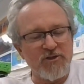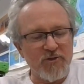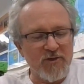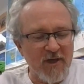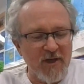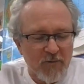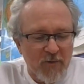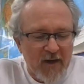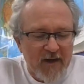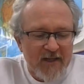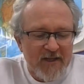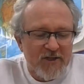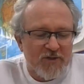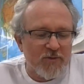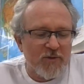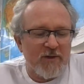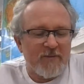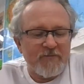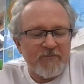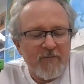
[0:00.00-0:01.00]
So getting right
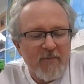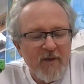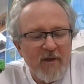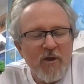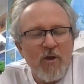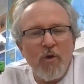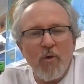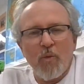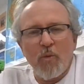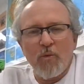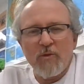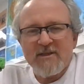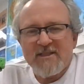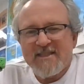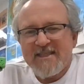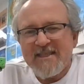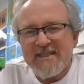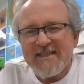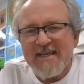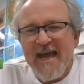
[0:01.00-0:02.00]
into it.
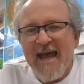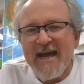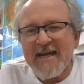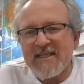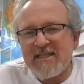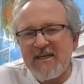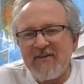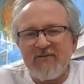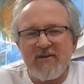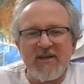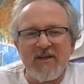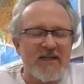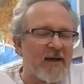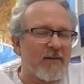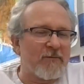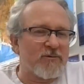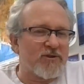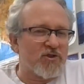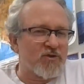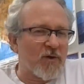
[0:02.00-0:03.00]
Was this activity
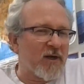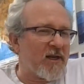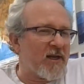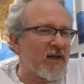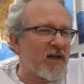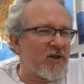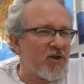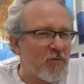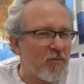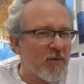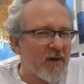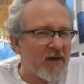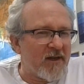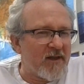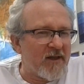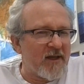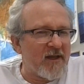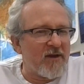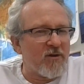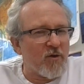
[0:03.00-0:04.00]
demonstrating
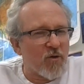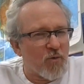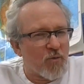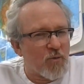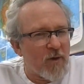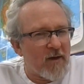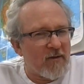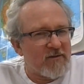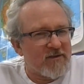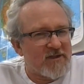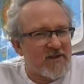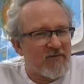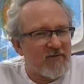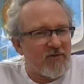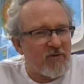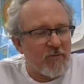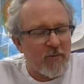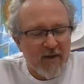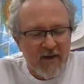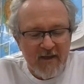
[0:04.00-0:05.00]
humidity or
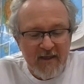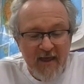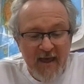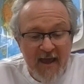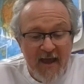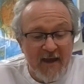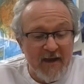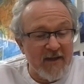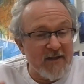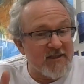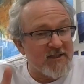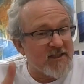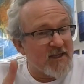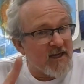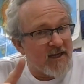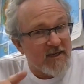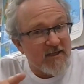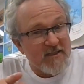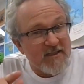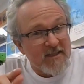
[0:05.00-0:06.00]
relative humidity? And it
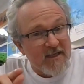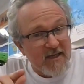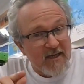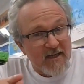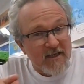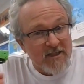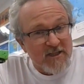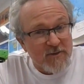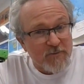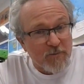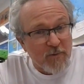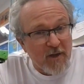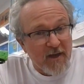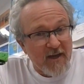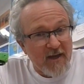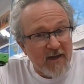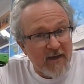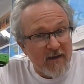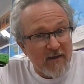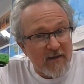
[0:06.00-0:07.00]
says
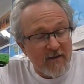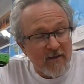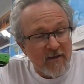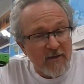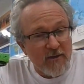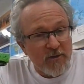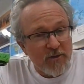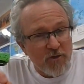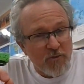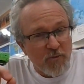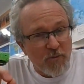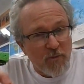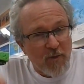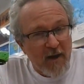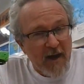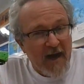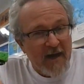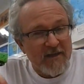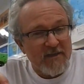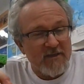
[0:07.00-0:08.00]
explain.
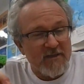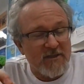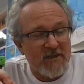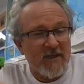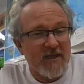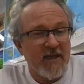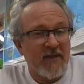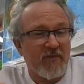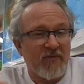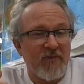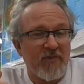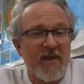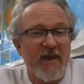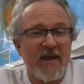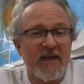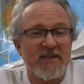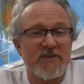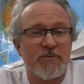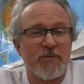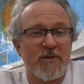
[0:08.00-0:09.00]
You've got to get
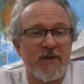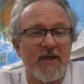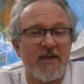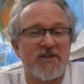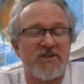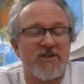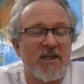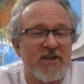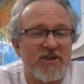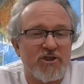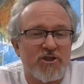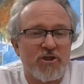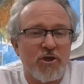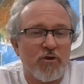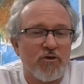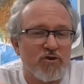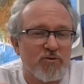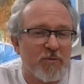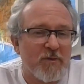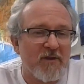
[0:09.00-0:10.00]
the explanation. That
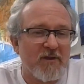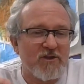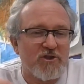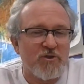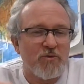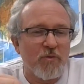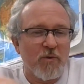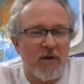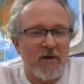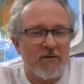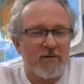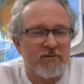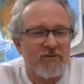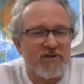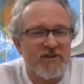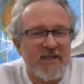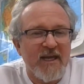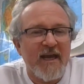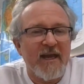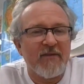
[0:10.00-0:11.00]
shows me that you
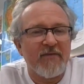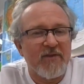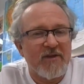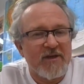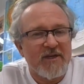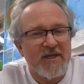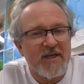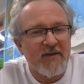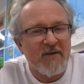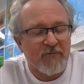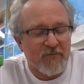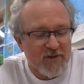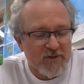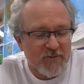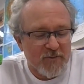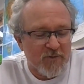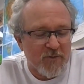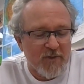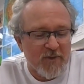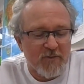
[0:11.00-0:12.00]
understand the
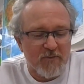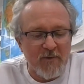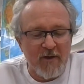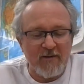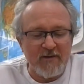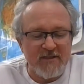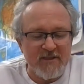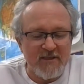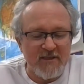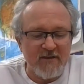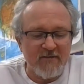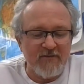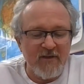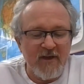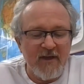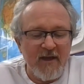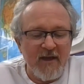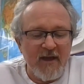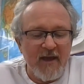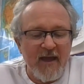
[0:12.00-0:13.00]
difference between relative
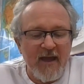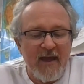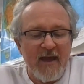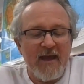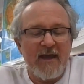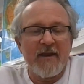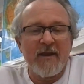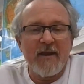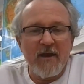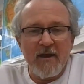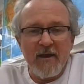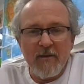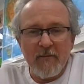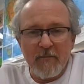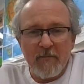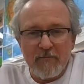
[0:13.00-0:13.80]
and